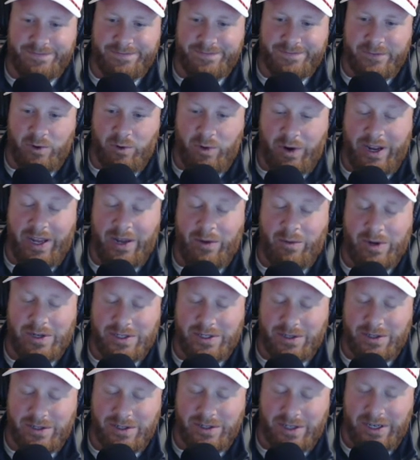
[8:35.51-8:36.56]
Ricky
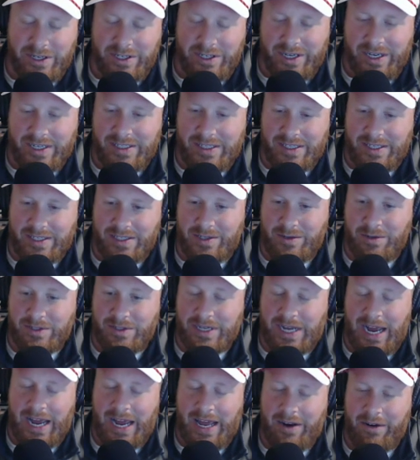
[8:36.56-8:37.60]
Winslow's son Justice, who was a
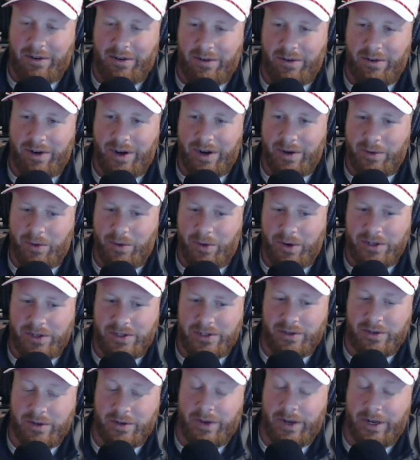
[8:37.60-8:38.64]
high-end recruit and going to
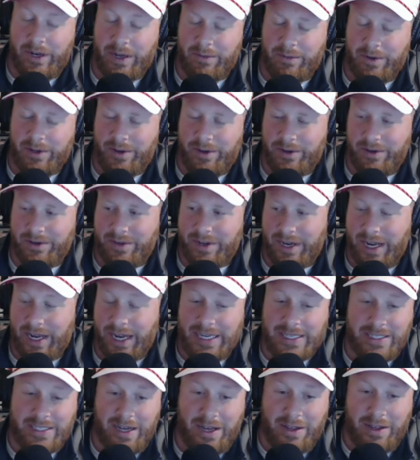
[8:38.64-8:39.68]
Duke, if he'd come to Houston. I
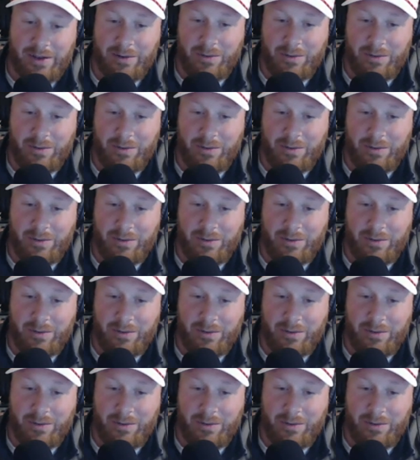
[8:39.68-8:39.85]
guess the other